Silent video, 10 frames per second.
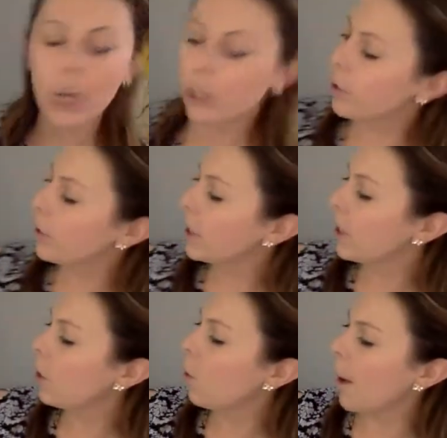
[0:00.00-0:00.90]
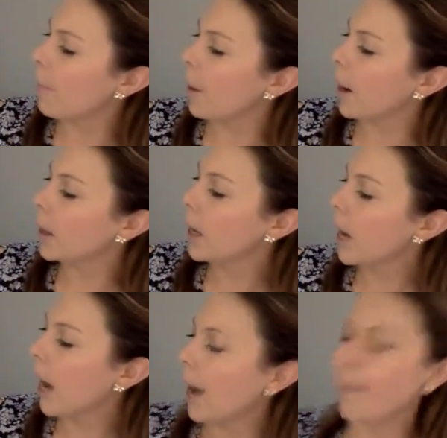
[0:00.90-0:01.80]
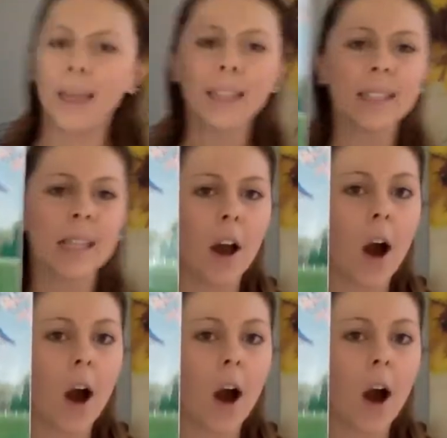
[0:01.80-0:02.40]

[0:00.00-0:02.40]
So Yale Weber, that's the